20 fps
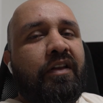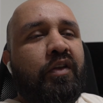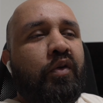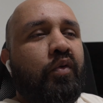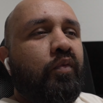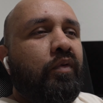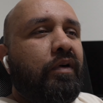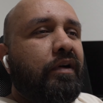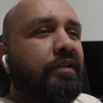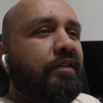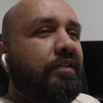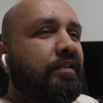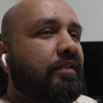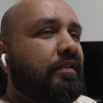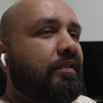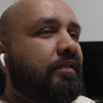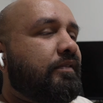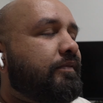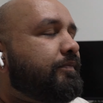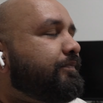you what,
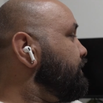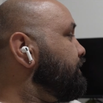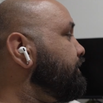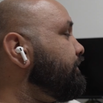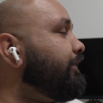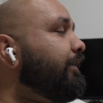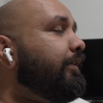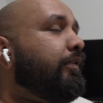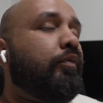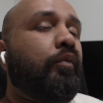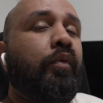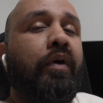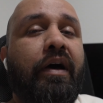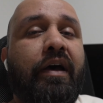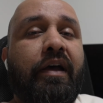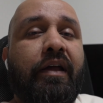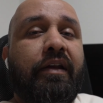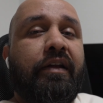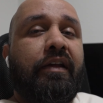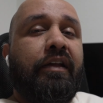this
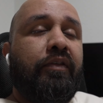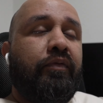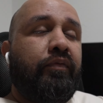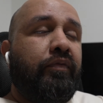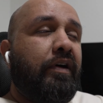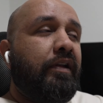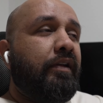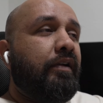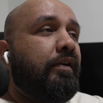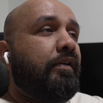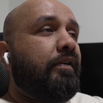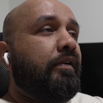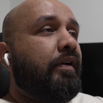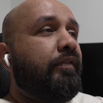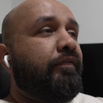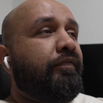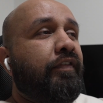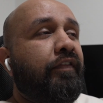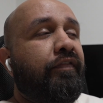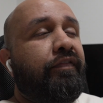wire is
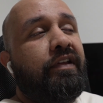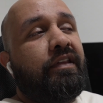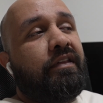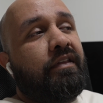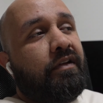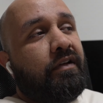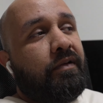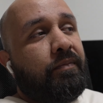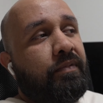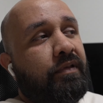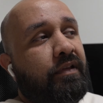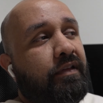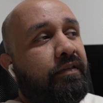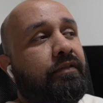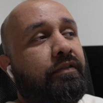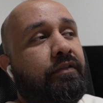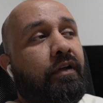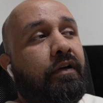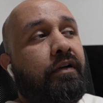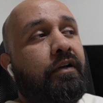150 dirhams. This
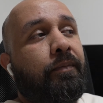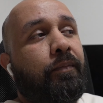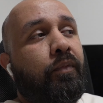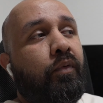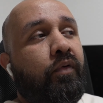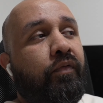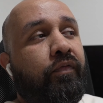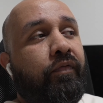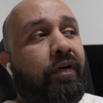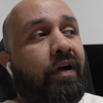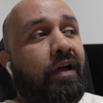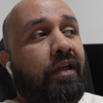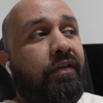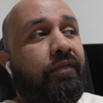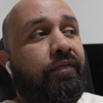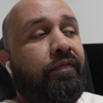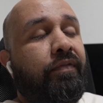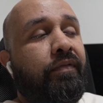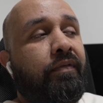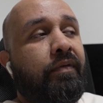Thunderbolt
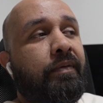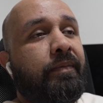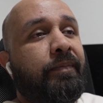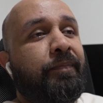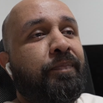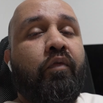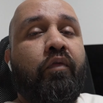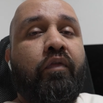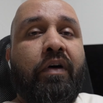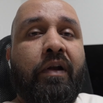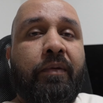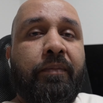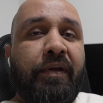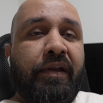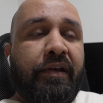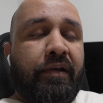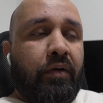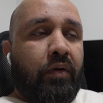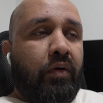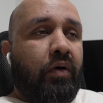5, 1
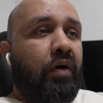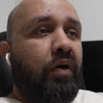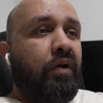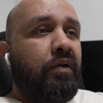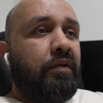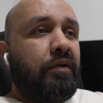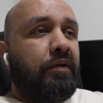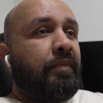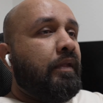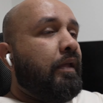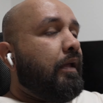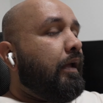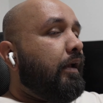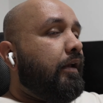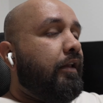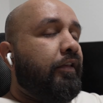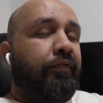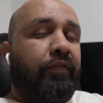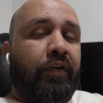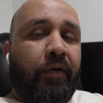meter long, and
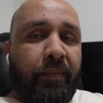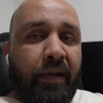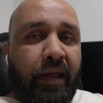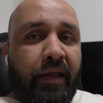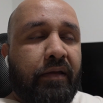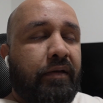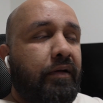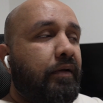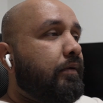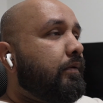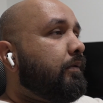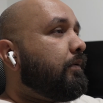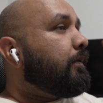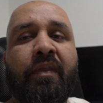it's from Anchor.